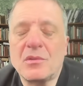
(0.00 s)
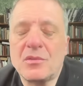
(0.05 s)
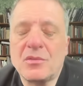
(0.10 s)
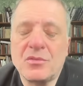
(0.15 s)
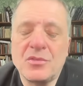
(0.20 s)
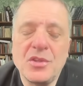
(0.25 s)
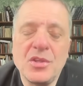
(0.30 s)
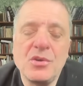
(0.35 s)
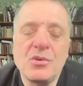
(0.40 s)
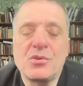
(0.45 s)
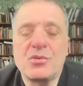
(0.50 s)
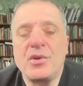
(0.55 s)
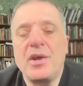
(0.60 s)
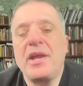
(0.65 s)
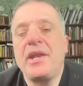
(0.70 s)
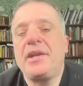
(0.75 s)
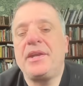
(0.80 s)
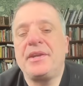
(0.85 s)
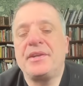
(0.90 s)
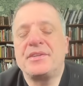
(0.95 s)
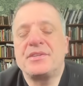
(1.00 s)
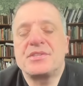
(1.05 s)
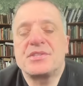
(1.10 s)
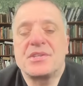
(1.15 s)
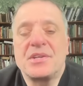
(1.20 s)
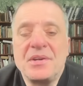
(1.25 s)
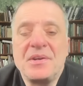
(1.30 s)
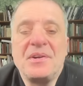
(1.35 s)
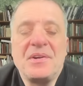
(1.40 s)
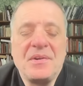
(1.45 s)
the
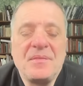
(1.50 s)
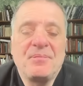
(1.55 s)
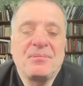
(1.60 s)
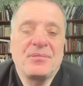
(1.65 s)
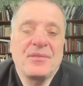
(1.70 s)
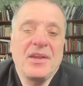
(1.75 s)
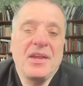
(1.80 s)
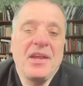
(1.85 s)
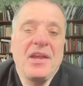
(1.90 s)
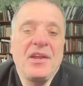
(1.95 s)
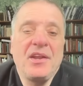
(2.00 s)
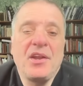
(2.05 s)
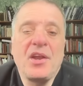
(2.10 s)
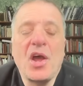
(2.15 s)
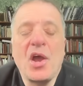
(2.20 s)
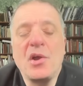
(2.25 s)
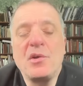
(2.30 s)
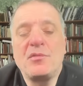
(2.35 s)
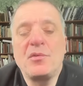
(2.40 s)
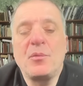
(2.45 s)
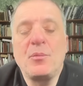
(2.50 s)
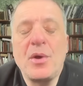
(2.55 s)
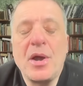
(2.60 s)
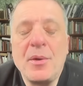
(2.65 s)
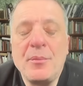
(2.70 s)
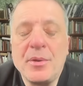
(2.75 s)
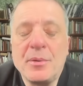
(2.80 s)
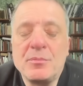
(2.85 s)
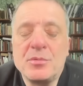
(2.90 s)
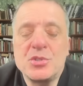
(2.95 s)
Ukrainians, in an
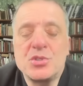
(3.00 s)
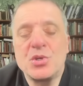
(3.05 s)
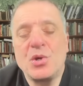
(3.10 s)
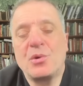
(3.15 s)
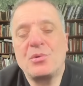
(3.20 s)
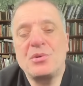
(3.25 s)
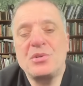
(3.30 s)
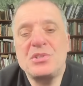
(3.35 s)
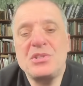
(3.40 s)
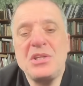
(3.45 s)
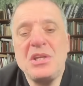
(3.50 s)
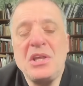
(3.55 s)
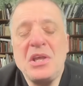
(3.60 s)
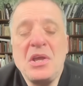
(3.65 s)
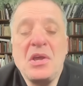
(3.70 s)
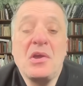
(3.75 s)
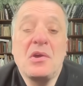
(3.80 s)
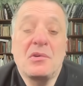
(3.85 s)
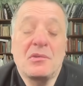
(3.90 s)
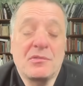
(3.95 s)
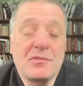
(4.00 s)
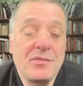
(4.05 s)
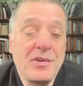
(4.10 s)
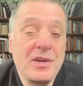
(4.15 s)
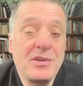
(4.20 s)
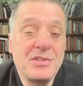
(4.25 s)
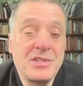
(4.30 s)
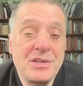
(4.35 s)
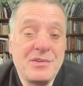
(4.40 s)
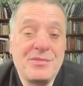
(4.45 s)
overwhelming majority,
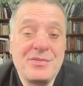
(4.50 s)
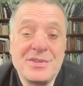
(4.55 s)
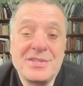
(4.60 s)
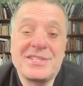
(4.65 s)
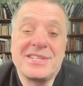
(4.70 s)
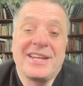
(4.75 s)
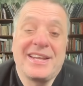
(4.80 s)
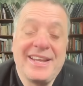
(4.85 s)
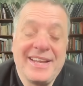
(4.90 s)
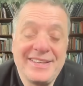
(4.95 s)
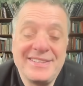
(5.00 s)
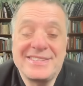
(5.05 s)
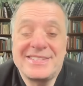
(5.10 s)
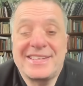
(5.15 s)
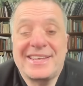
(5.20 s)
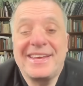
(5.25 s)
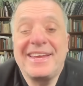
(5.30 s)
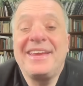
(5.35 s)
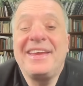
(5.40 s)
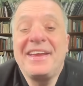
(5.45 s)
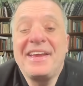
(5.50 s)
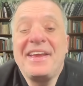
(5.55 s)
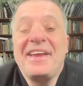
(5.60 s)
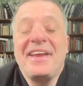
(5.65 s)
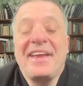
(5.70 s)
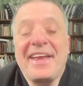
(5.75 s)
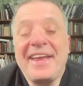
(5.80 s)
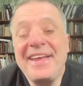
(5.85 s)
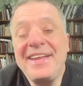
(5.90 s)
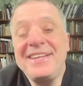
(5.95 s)
voted for Zelensky
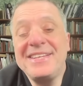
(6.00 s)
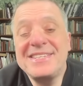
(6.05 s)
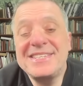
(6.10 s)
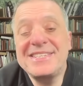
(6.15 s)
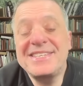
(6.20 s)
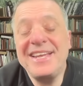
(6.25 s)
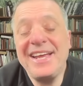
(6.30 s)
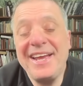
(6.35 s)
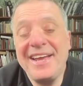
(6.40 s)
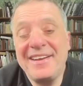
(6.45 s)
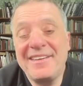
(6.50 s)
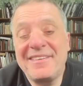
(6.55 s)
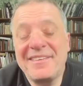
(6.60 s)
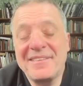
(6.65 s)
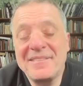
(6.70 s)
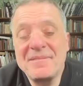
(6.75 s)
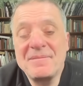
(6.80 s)
instead.